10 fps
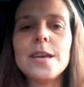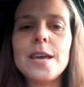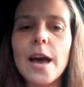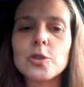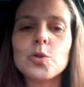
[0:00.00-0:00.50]

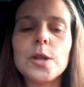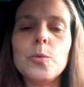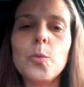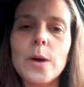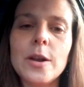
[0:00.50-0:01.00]
he actually
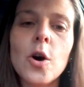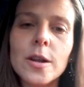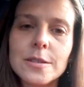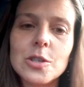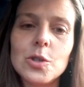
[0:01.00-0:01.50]
went
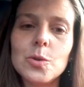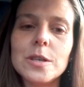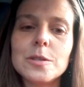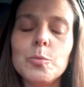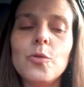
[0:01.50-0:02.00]
on to do
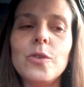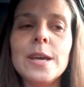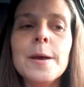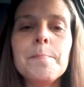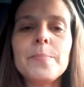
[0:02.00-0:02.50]
this movie